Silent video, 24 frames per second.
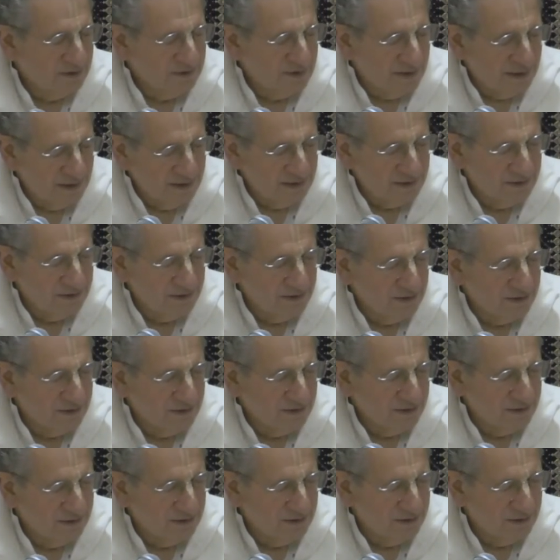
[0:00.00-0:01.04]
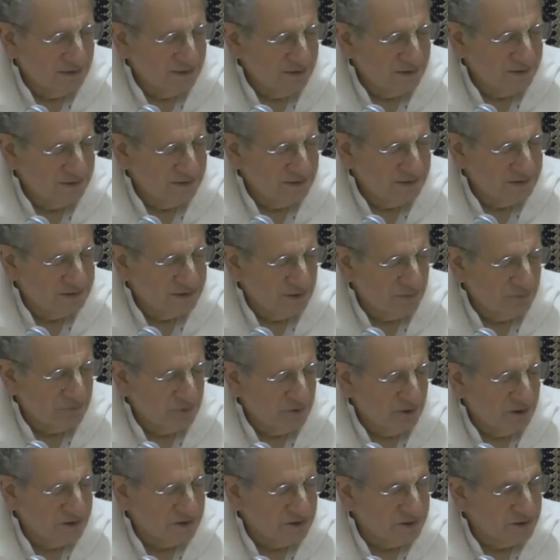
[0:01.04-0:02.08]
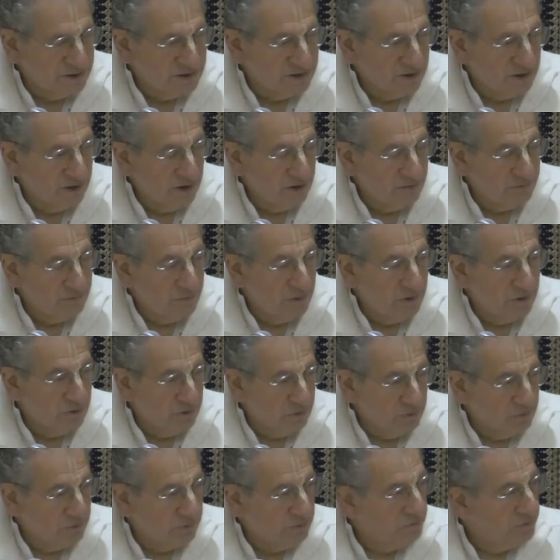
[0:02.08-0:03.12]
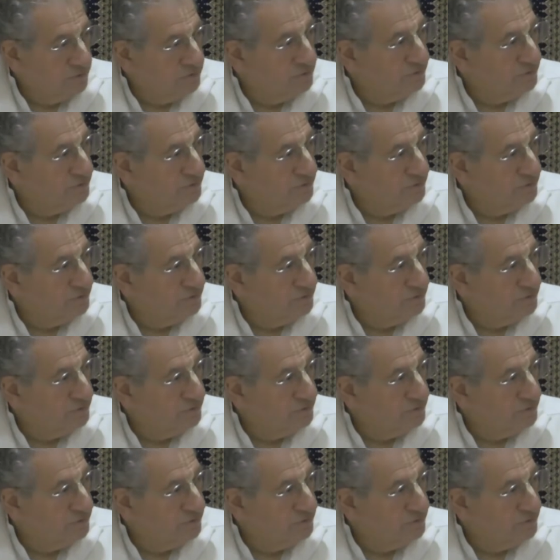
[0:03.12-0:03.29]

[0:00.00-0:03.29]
then separation is unbearable.